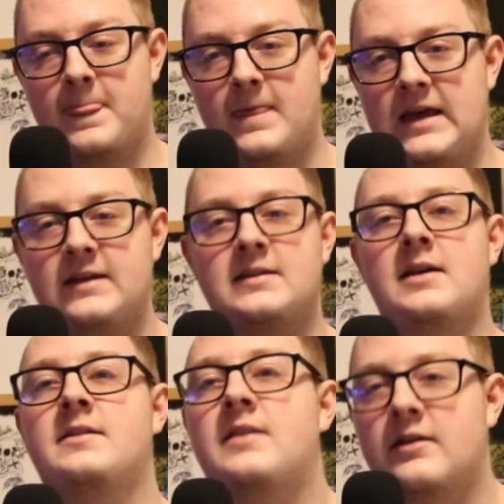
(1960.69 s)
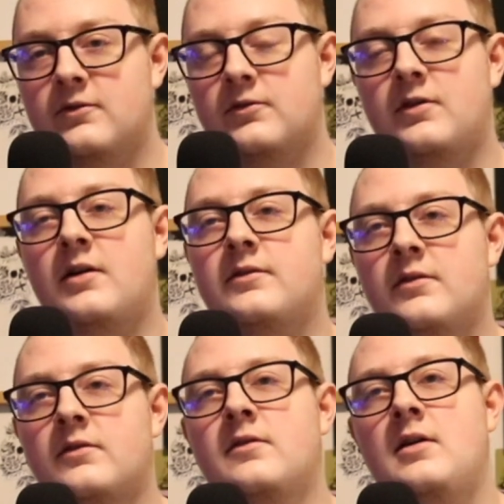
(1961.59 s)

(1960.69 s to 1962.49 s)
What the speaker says: intense exercises.